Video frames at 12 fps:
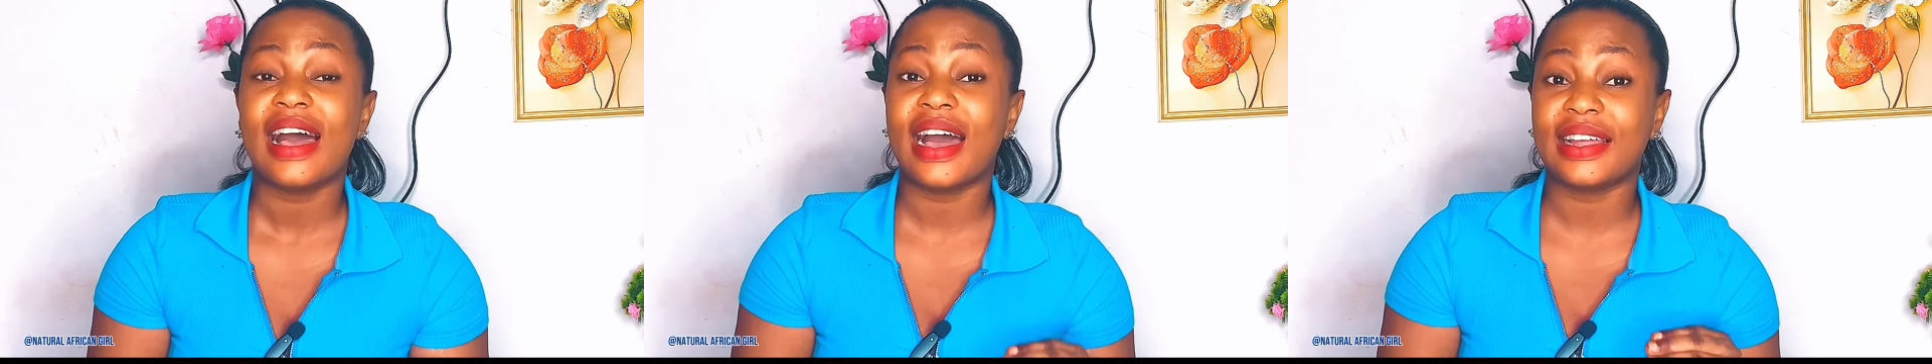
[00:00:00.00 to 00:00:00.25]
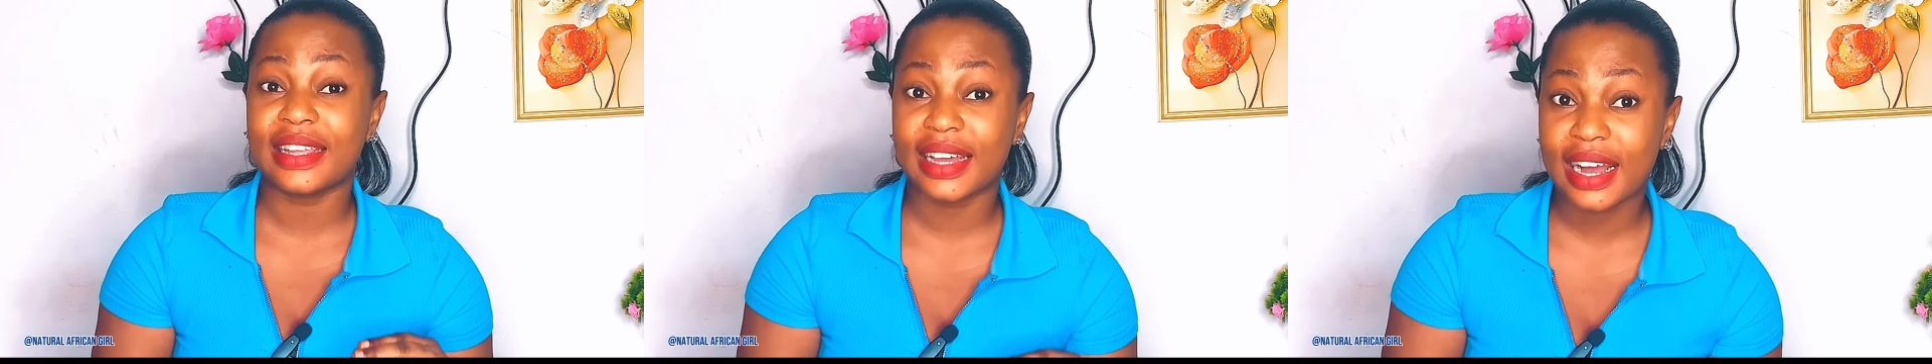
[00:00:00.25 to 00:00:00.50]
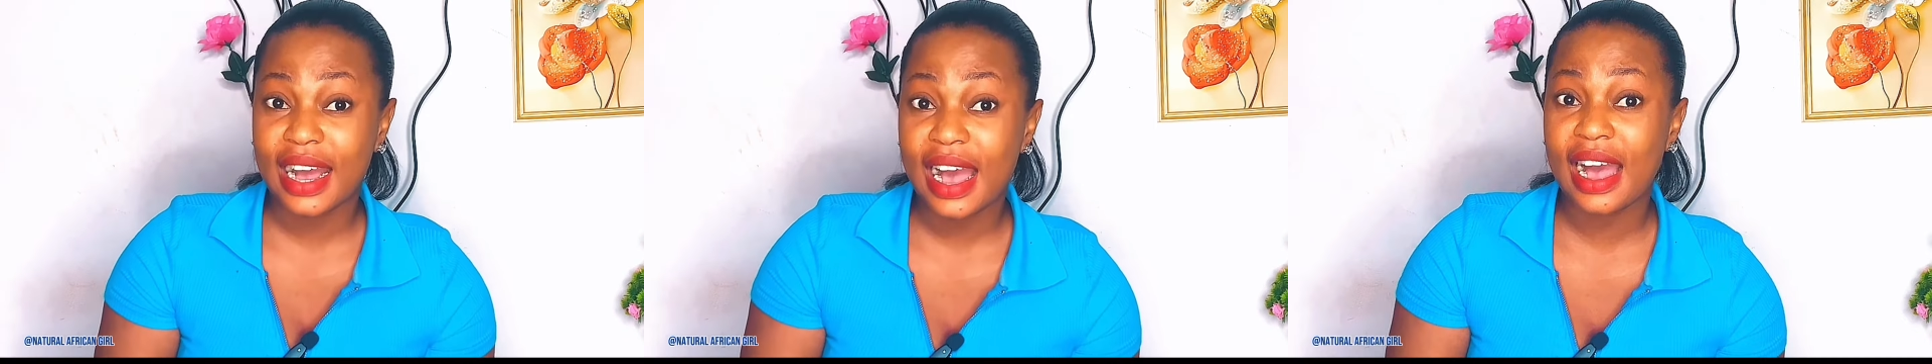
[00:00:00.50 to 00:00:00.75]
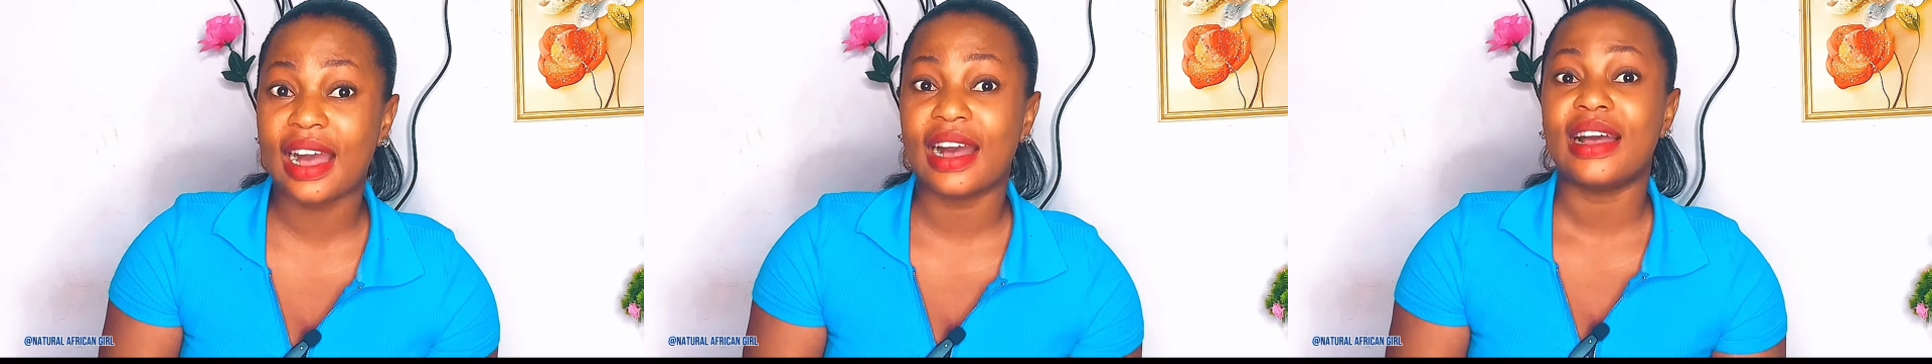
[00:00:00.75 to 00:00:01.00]
and the
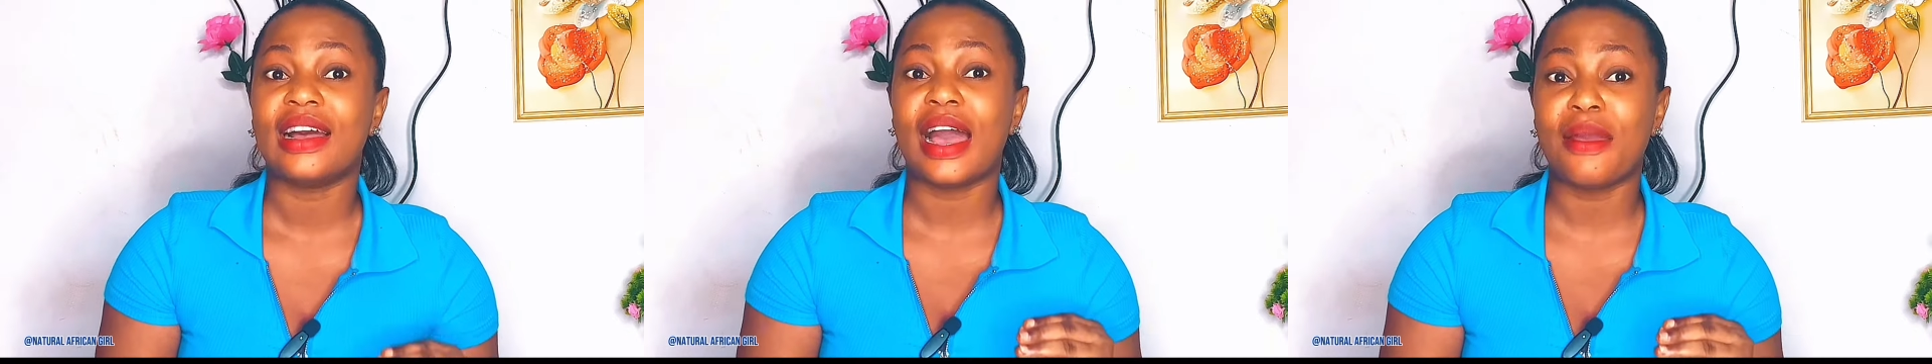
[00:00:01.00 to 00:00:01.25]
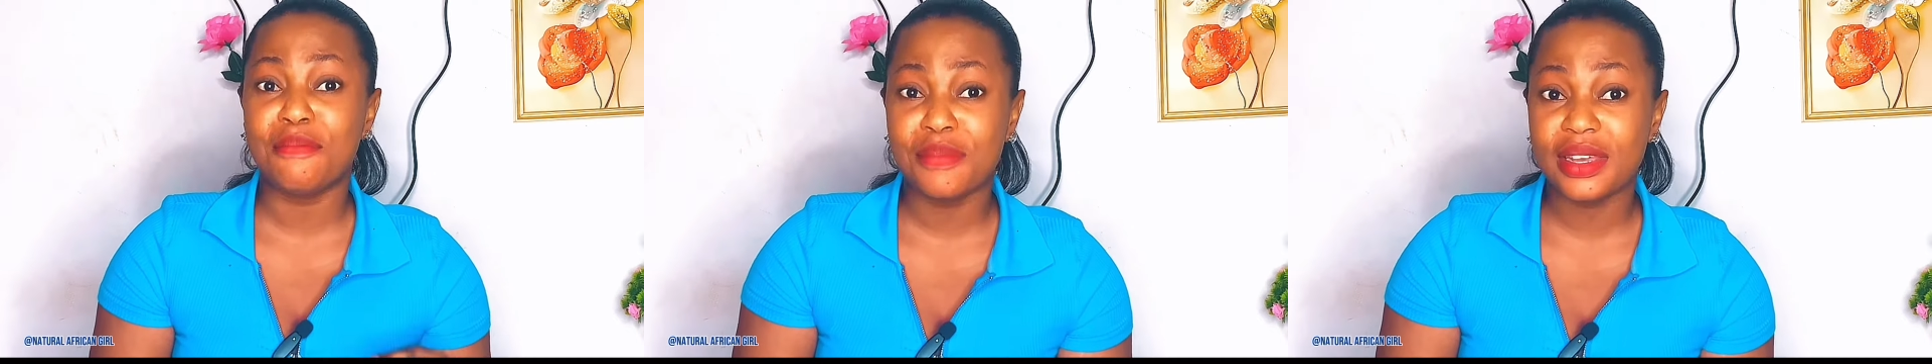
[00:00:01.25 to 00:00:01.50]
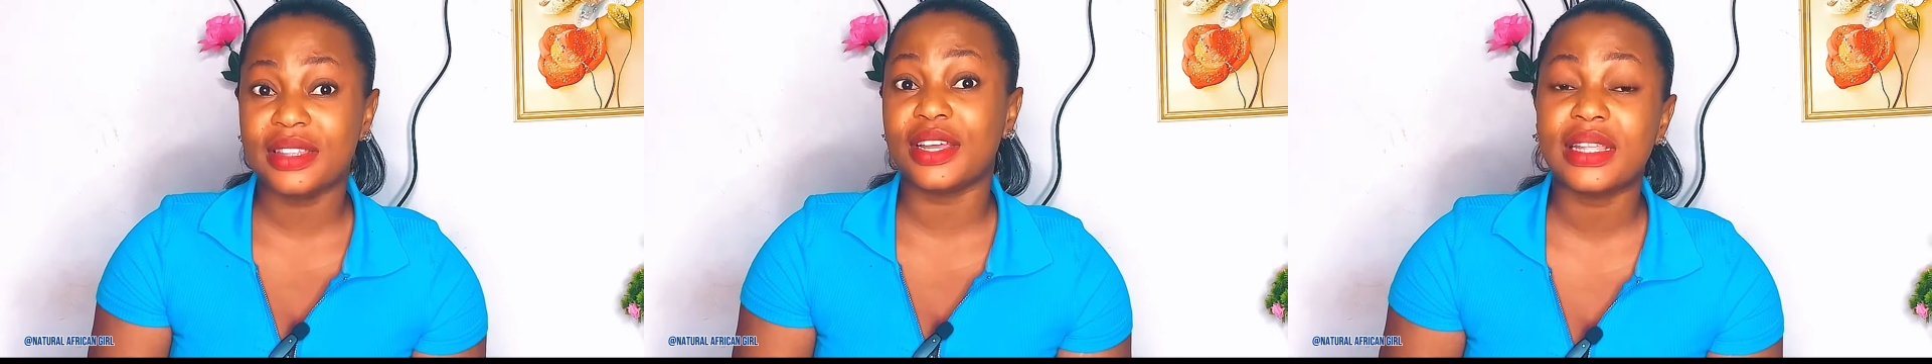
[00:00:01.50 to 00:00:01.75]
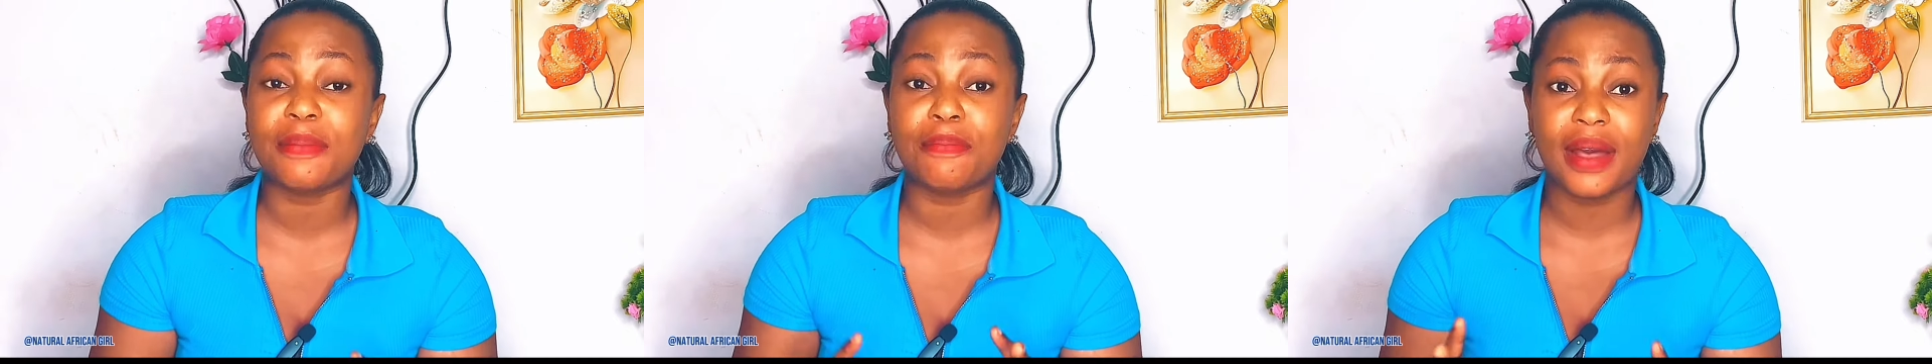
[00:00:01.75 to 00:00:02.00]
car, I mean
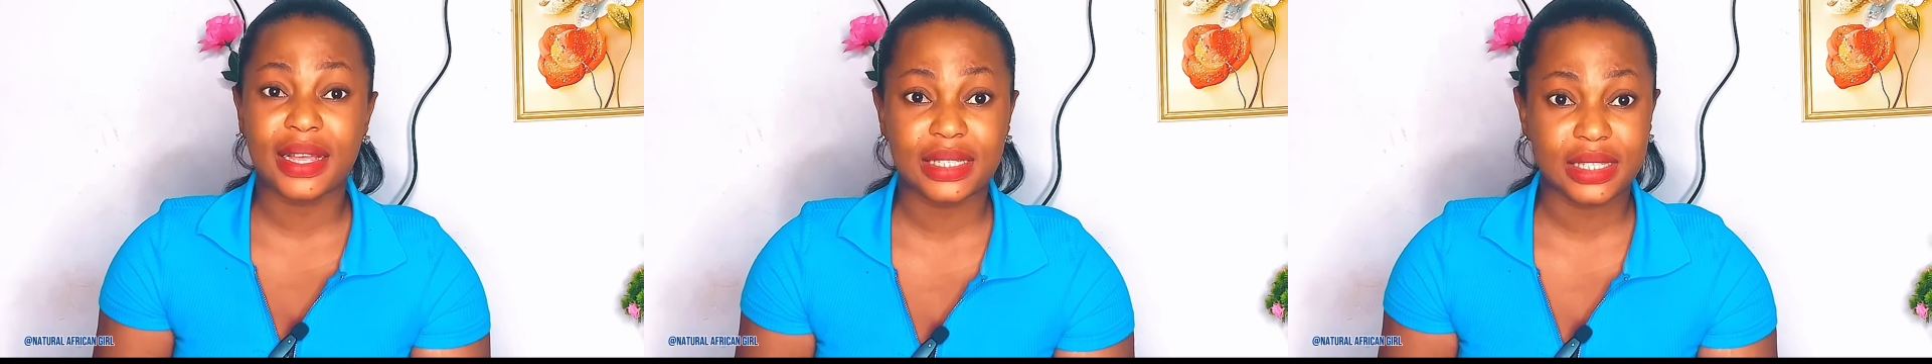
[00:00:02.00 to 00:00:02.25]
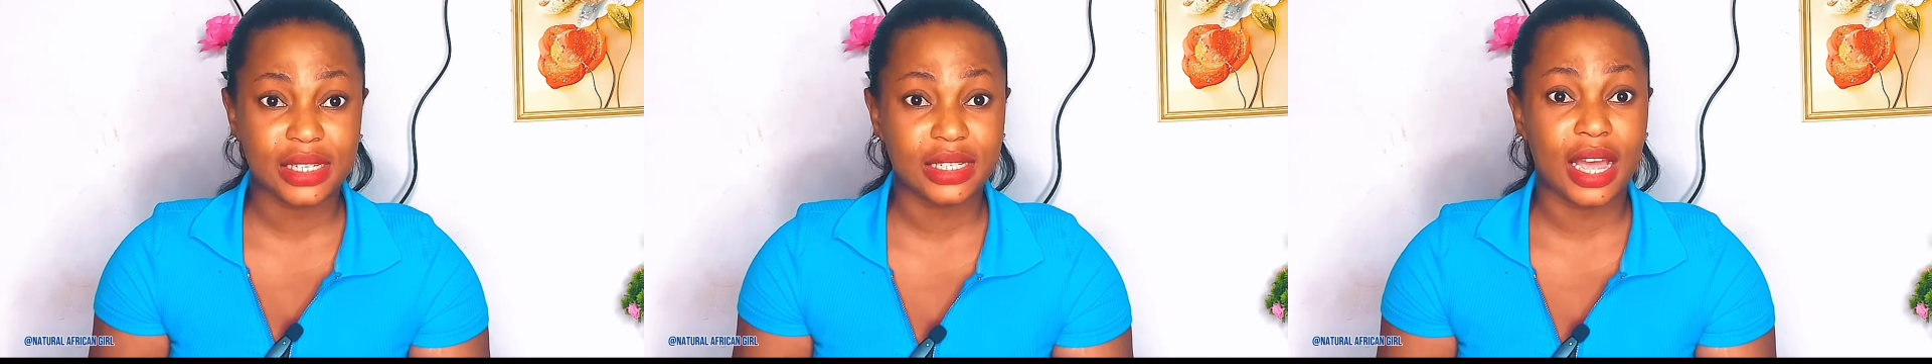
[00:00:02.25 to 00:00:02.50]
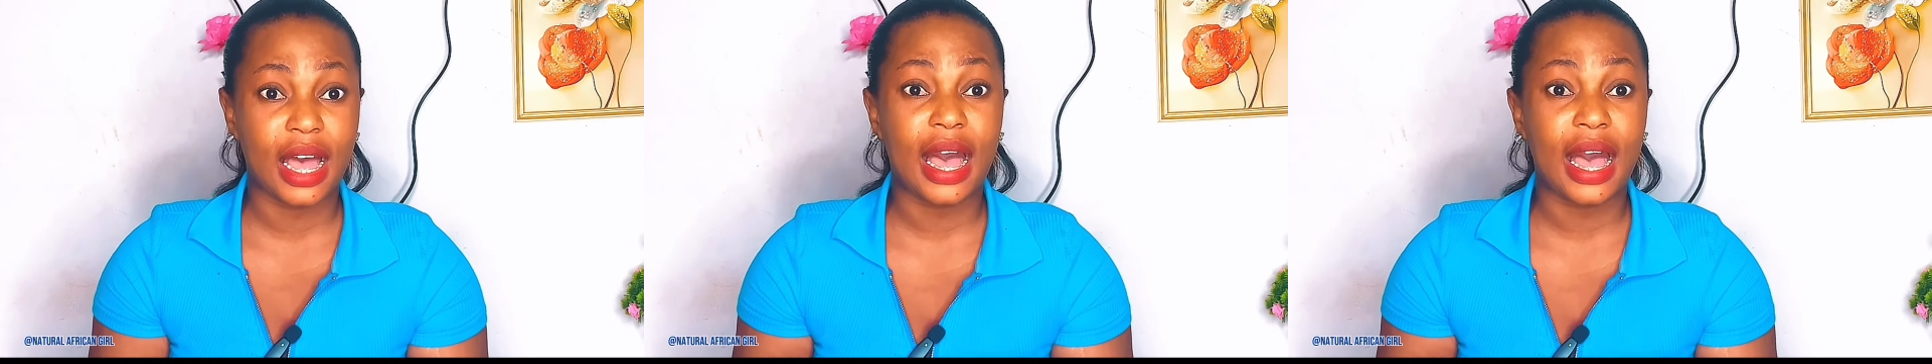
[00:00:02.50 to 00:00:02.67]
the passenger,